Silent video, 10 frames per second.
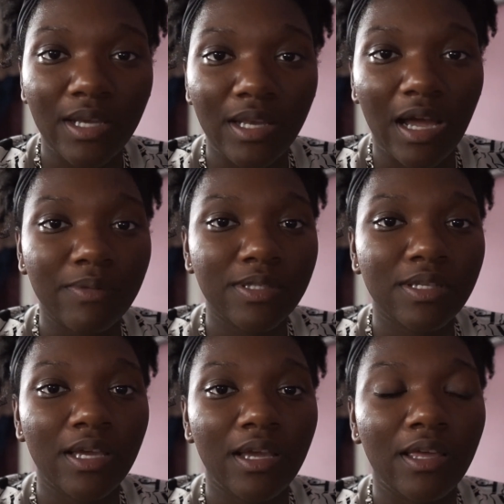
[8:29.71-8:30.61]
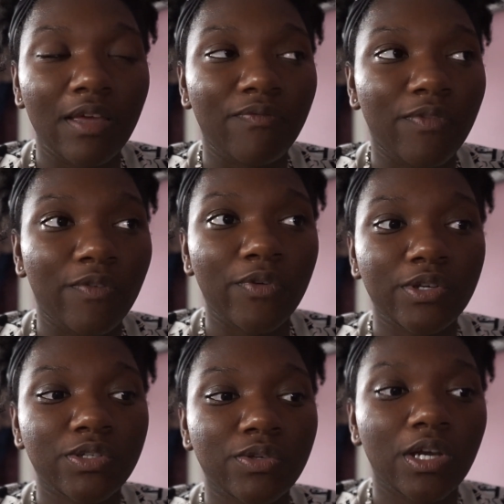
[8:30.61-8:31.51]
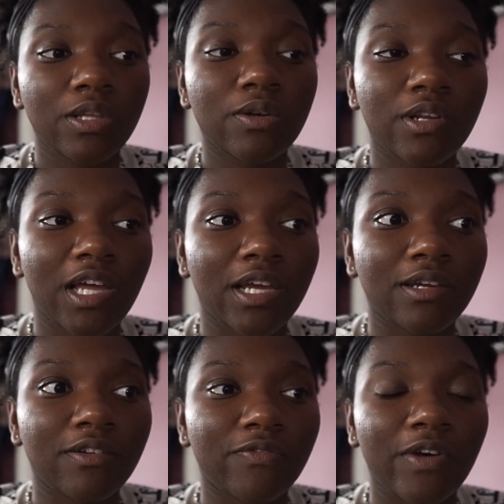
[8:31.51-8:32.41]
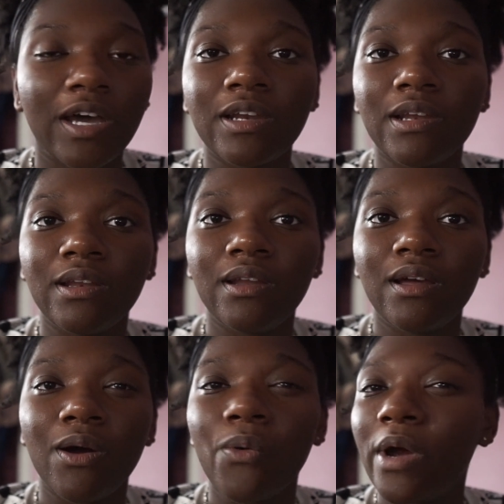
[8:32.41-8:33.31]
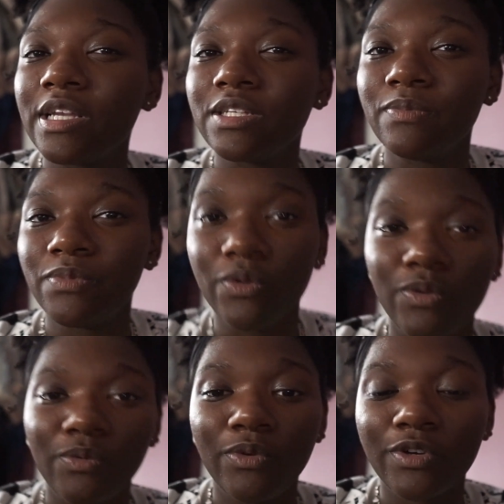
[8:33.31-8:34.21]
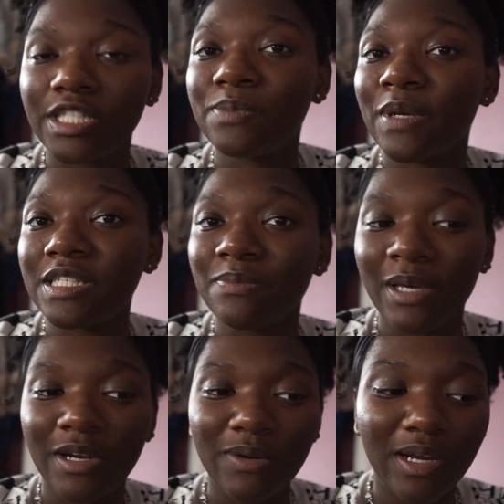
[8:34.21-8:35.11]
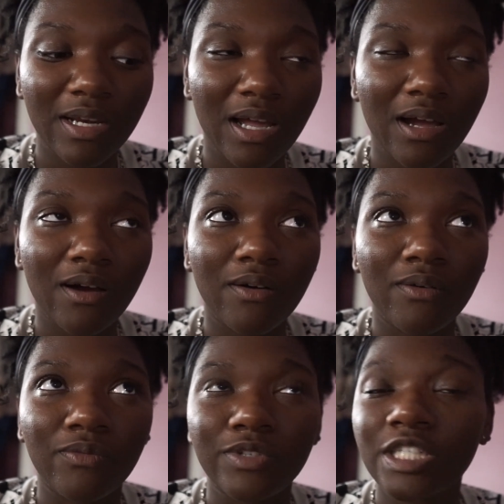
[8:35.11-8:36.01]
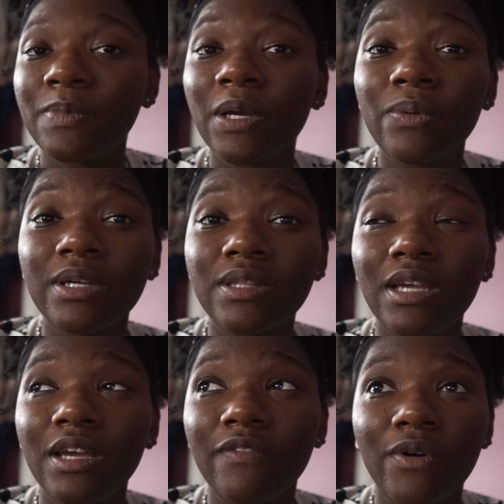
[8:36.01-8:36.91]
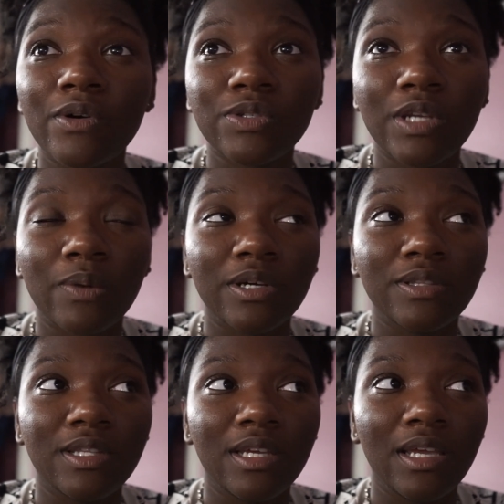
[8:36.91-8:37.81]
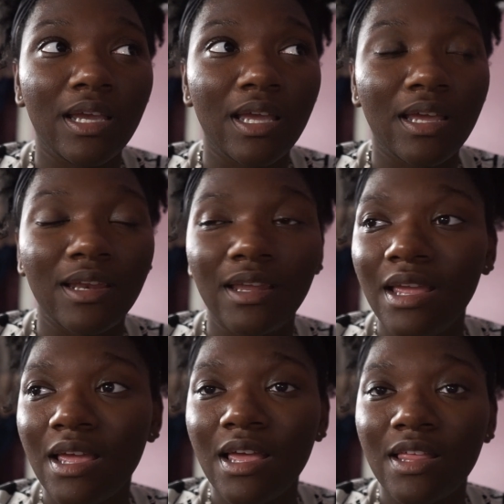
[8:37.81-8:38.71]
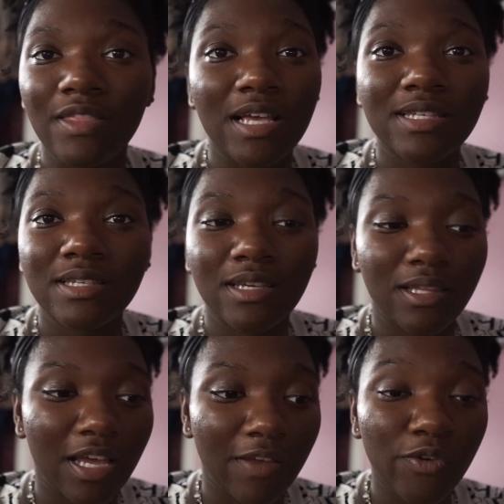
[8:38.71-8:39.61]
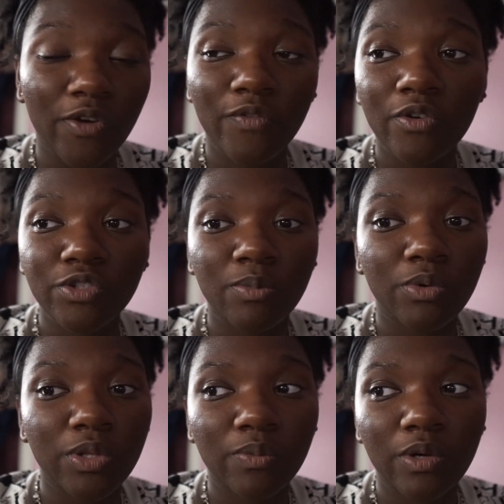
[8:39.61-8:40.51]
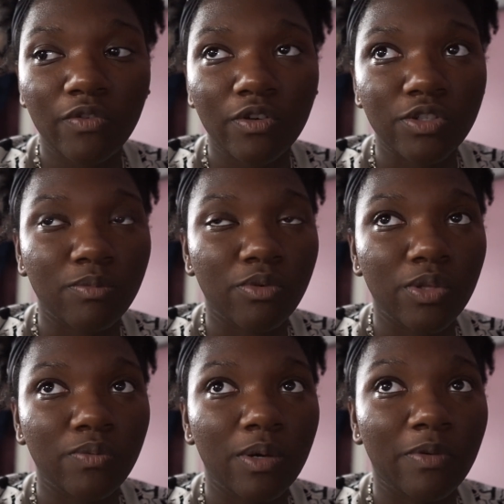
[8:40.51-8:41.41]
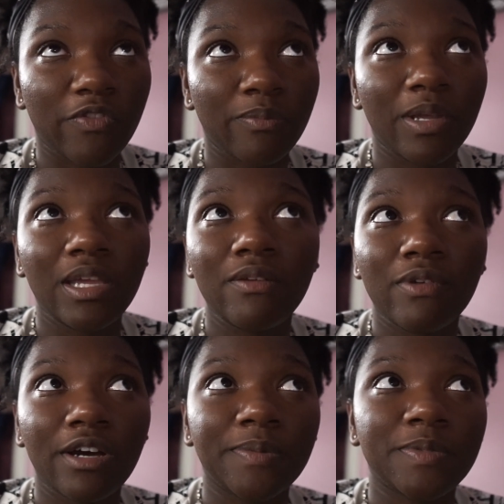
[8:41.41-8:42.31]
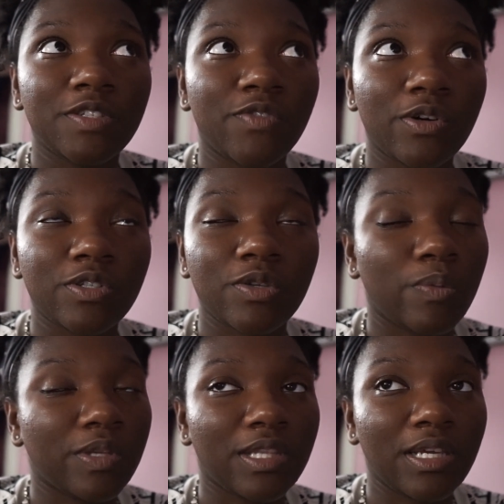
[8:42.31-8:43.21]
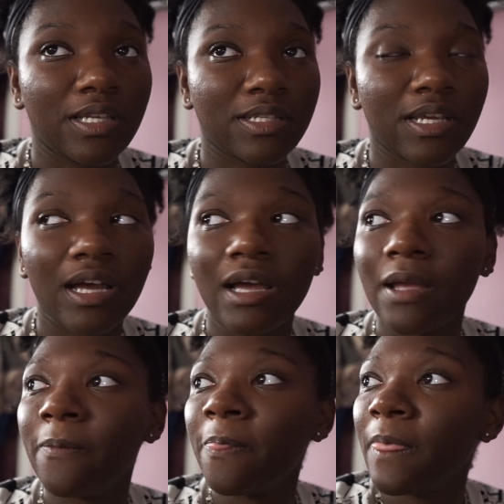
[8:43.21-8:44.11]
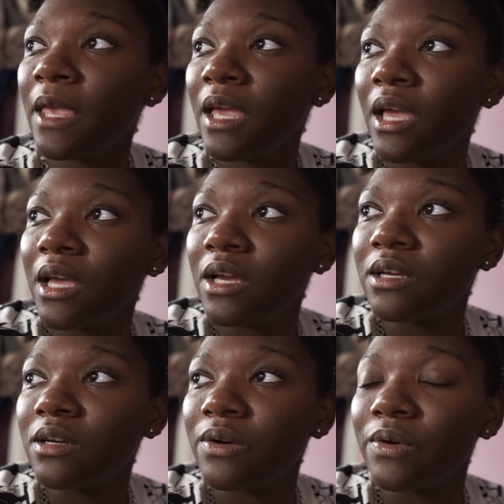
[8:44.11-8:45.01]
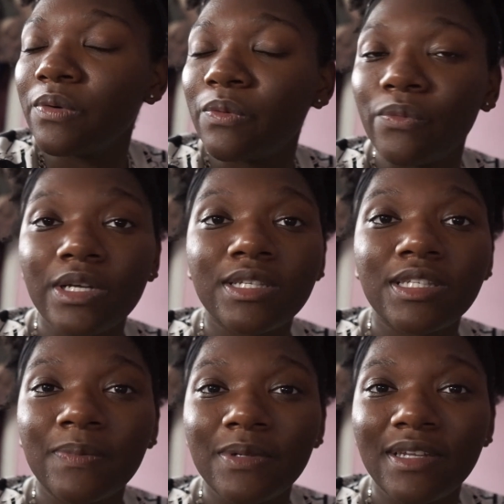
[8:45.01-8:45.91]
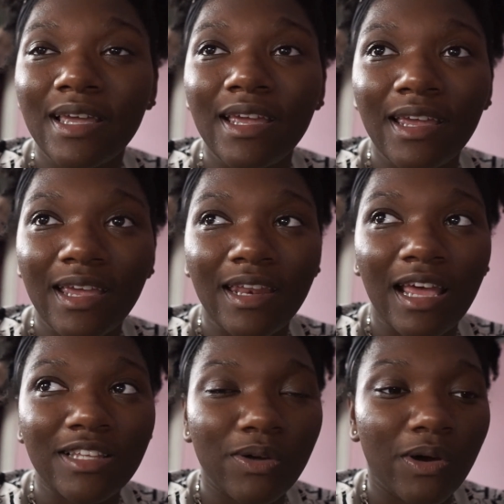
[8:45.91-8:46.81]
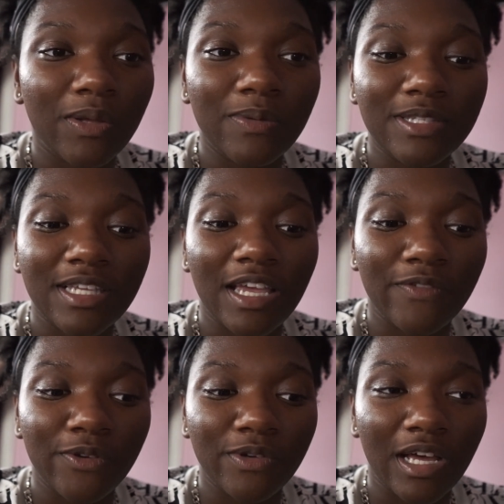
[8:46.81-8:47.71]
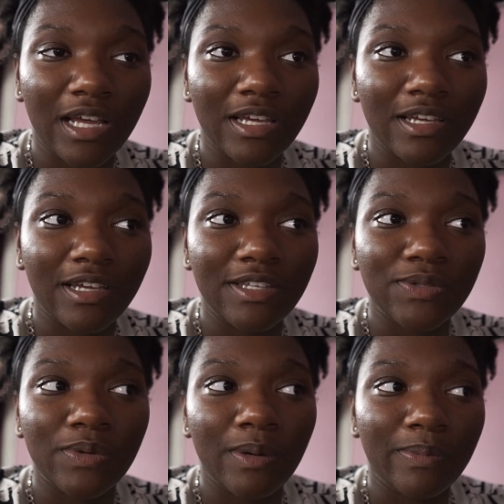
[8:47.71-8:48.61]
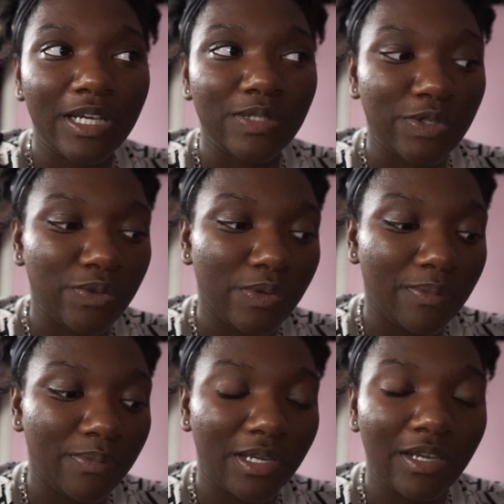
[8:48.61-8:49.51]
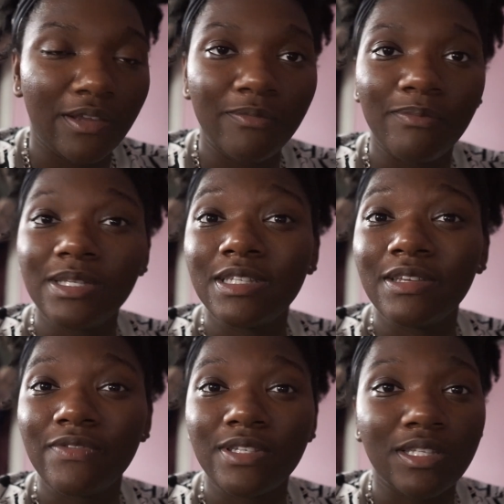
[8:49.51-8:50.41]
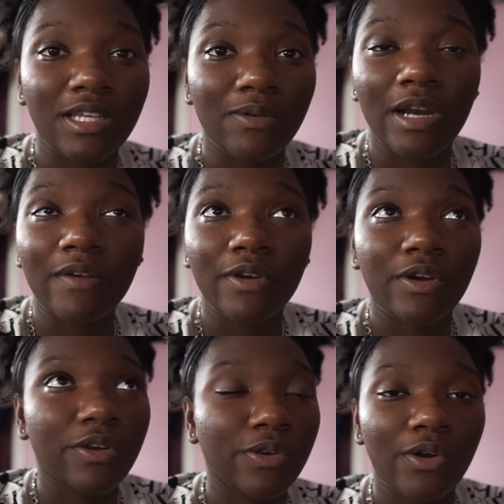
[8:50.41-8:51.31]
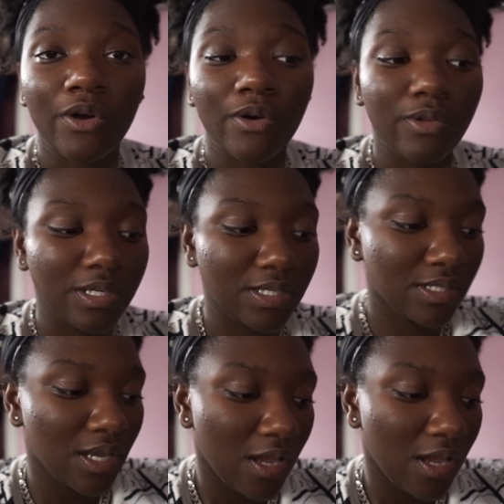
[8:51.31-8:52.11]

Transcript: And I would say if you're struggling or like finding a way to do your space better right now, just pick one thing and focus on that one thing, and that's it. Like, if you could focus on more than one, focus on more than one. But for me, what helps is focusing on one thing at a time, one step a day, and that's all it would take for you to like get to a place where you want to be mentally, physically, whatever your goal is.